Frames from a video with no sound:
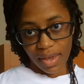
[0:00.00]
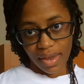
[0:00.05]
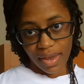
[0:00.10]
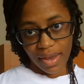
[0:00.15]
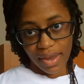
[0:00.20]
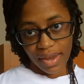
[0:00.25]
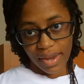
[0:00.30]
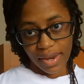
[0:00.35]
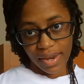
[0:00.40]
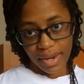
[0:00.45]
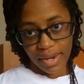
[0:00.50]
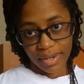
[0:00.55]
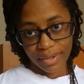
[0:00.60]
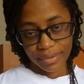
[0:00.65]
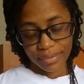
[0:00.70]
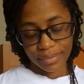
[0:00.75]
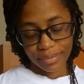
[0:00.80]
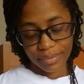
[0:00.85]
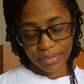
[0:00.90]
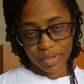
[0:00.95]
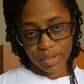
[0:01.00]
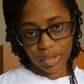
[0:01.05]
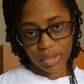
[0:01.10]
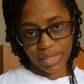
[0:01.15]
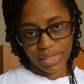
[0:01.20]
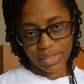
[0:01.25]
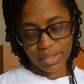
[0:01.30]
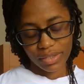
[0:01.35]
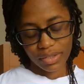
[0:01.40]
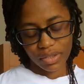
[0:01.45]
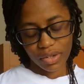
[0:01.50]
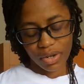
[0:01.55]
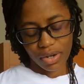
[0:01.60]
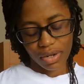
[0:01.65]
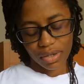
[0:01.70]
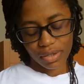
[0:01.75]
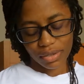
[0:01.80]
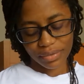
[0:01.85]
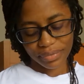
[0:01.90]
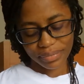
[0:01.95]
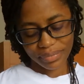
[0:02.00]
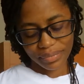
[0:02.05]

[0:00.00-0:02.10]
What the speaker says: Hi, so let's talk.